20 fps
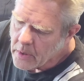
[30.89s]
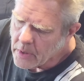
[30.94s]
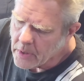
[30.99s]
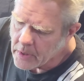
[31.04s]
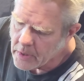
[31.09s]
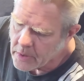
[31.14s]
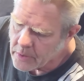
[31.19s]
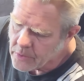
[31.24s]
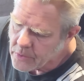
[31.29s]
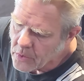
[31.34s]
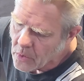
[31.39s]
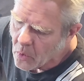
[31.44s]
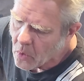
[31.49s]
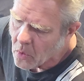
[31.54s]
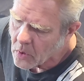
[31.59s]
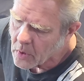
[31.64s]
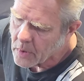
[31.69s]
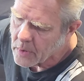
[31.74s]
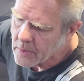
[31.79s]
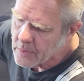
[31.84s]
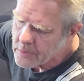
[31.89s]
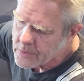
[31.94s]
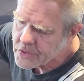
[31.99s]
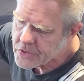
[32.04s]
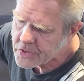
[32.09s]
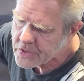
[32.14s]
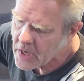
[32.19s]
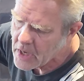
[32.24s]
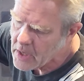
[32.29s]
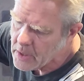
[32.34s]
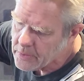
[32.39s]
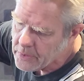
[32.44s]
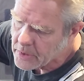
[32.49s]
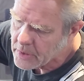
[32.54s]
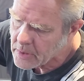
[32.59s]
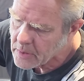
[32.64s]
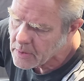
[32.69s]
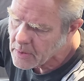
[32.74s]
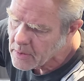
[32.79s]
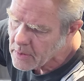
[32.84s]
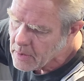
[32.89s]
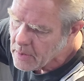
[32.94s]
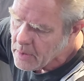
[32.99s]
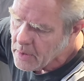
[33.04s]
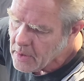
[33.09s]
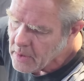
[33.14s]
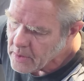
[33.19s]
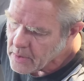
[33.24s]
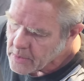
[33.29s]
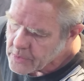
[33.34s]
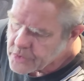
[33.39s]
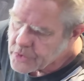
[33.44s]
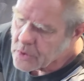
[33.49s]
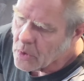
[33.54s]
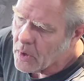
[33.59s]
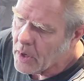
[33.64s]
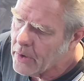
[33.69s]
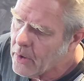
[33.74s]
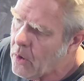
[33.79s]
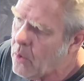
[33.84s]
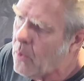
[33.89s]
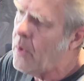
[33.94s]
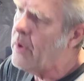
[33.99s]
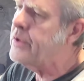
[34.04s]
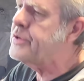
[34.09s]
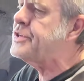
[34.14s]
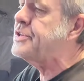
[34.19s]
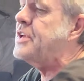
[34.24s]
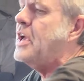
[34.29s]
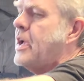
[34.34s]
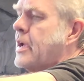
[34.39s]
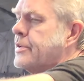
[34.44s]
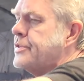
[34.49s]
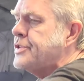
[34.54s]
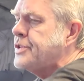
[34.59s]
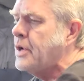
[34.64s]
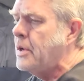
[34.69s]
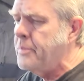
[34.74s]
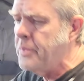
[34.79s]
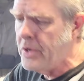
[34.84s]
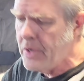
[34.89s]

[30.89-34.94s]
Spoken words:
in your sanding. So I don't want to sand some